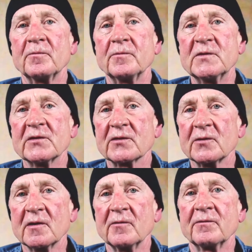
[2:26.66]
just
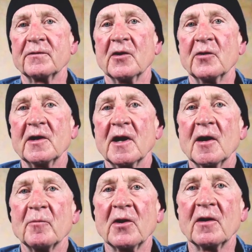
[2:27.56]
sort of floating
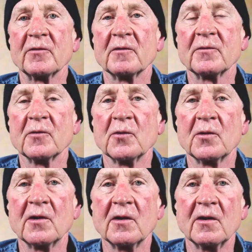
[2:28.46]
up off the
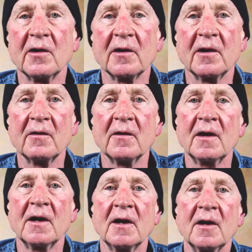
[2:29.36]
floor on
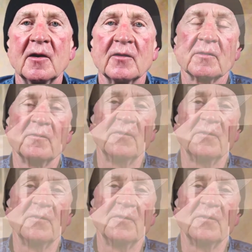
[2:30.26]
some